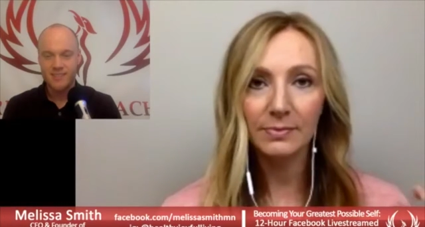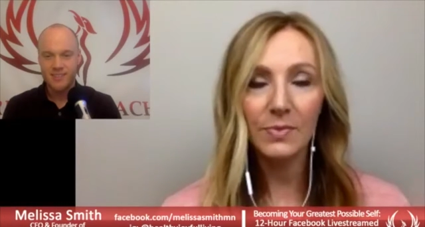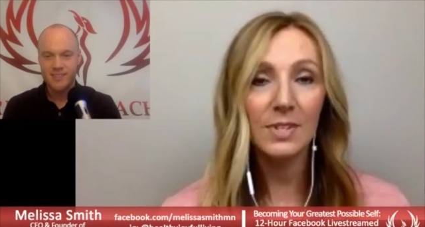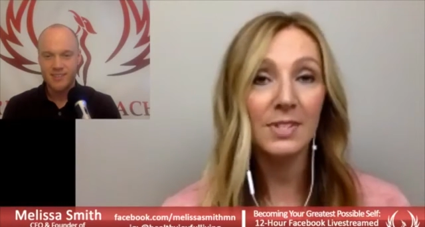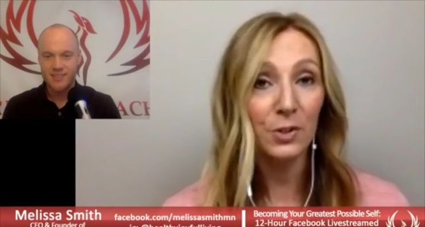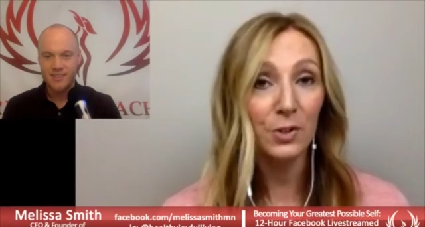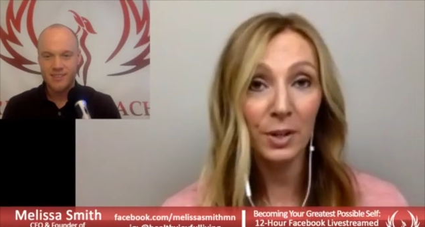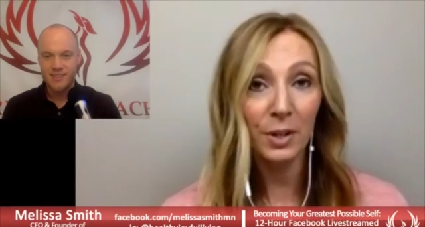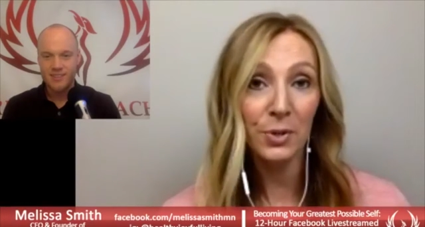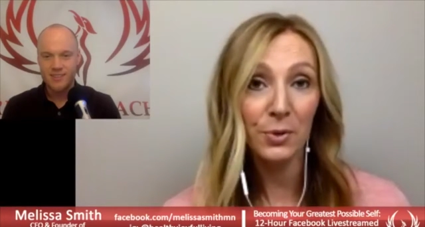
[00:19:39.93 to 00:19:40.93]
Speaker 1: sexually
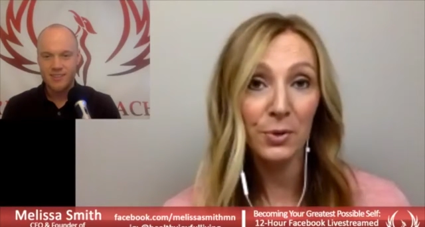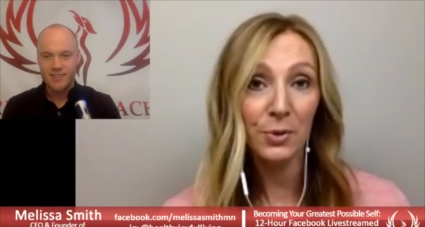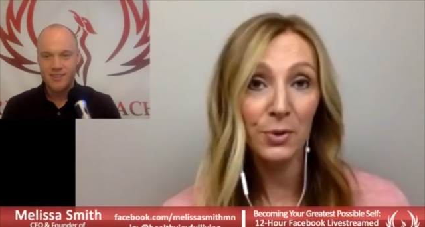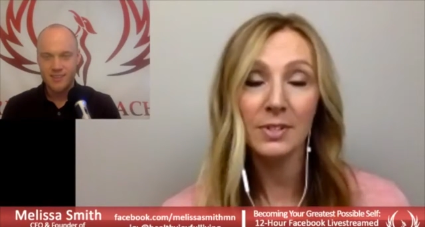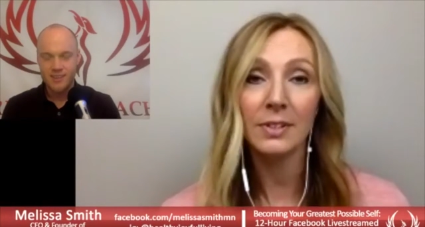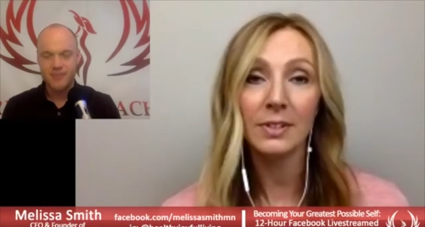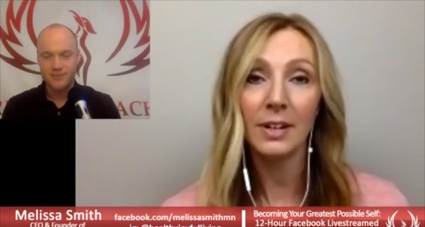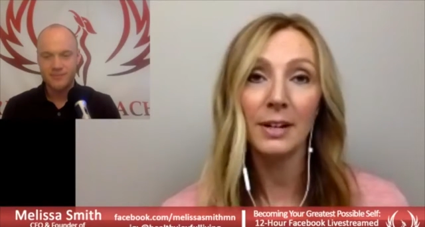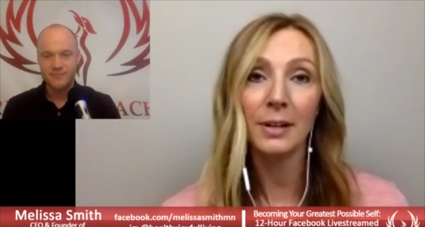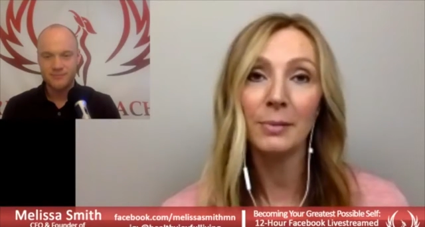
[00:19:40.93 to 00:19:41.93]
abused
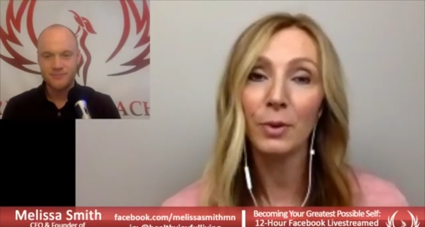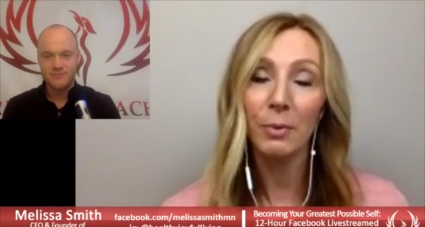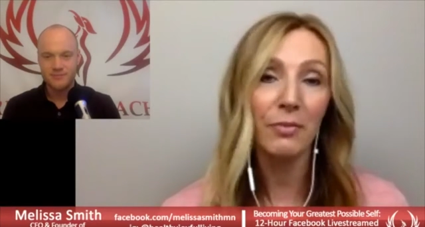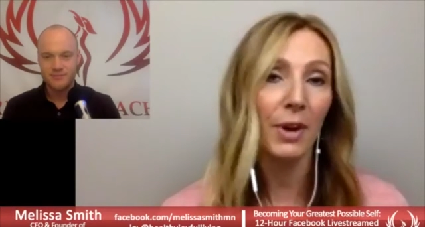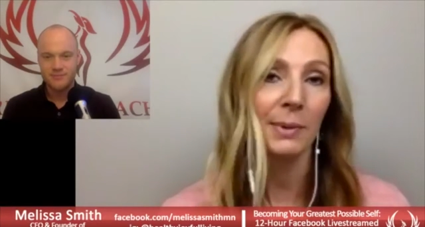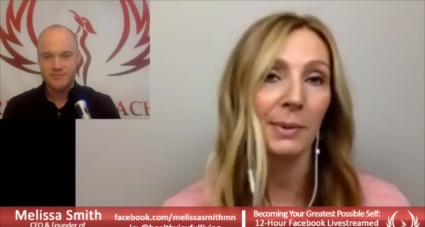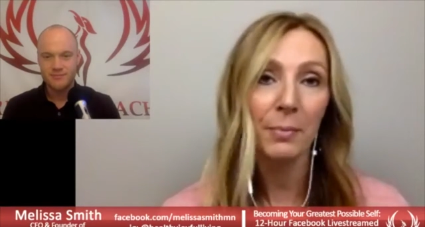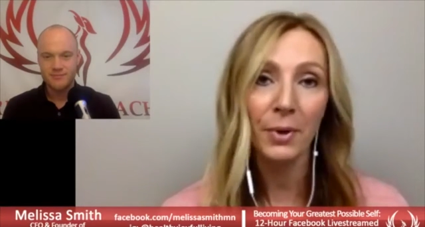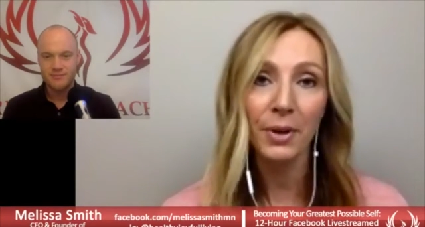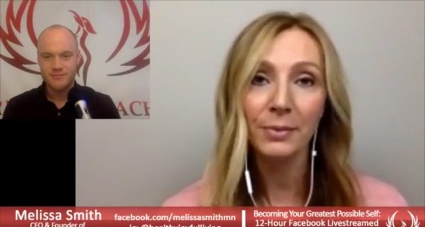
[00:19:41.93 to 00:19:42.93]
um, from a family
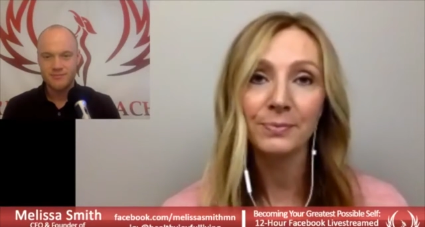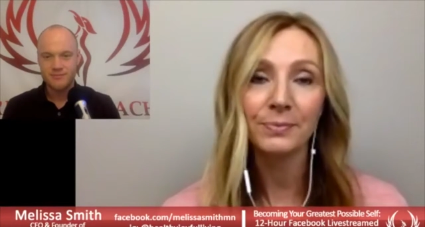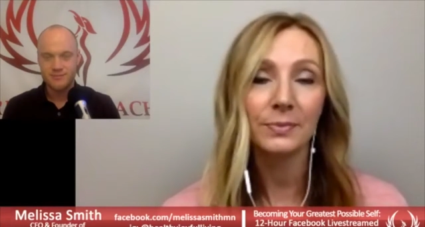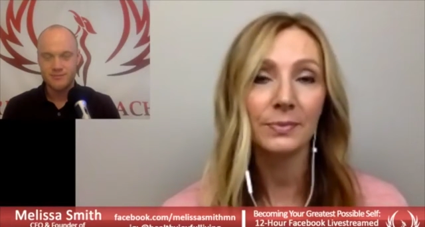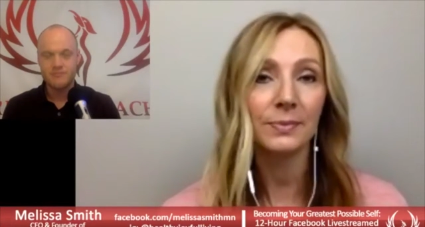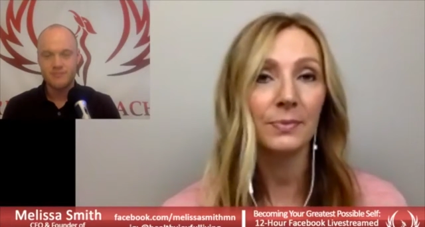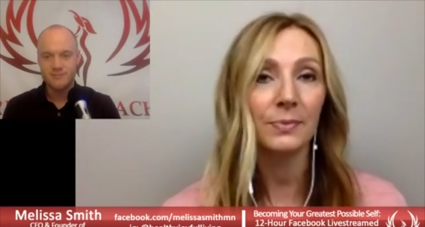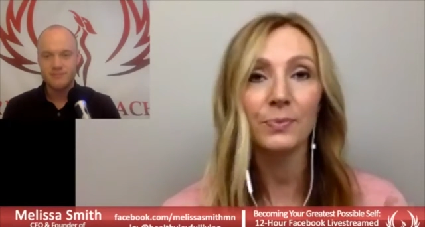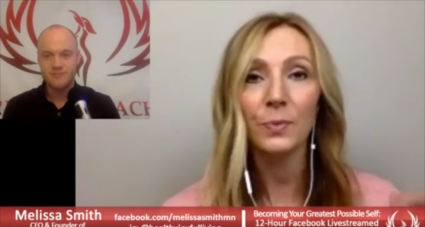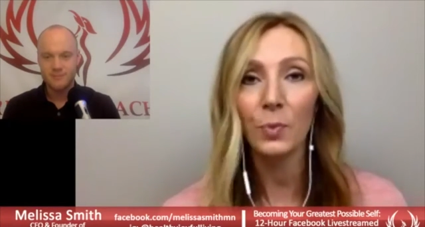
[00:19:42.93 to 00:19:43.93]
member
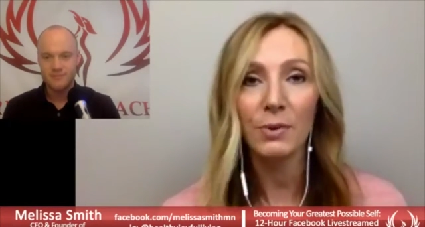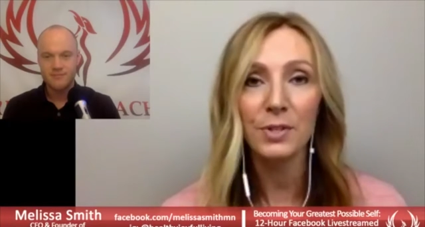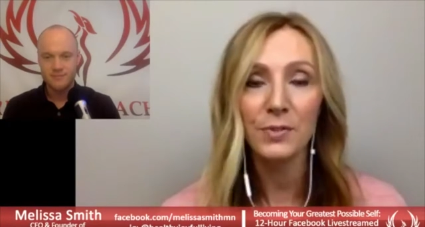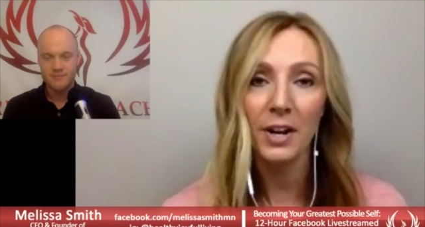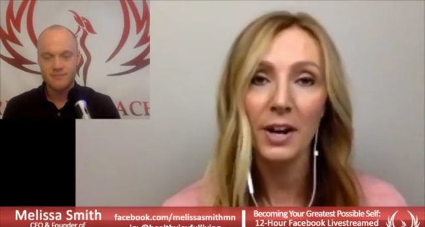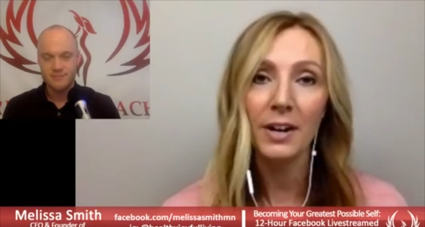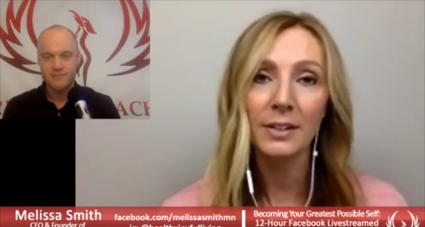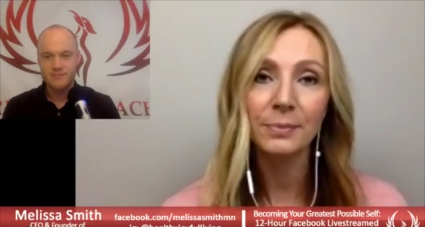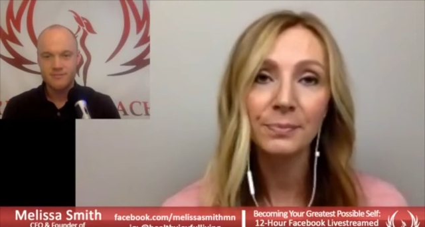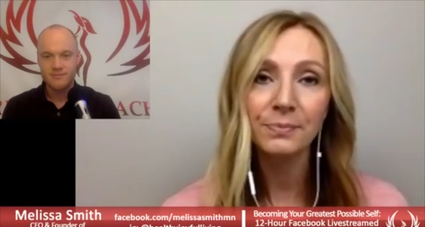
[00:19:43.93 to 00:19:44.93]
when I was very young.
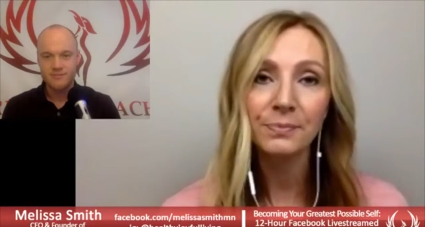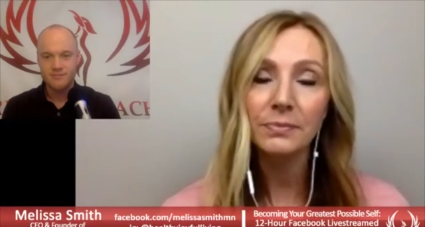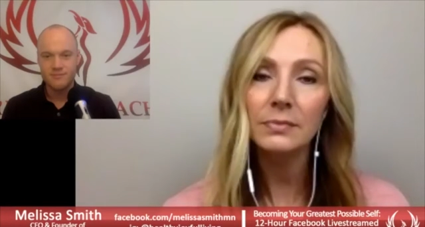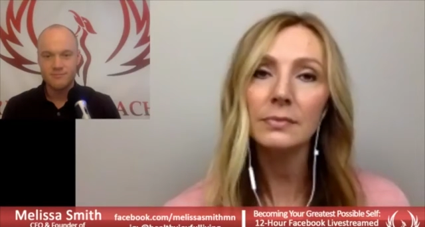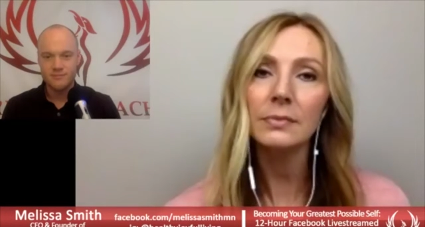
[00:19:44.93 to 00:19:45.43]
Mm-hmm.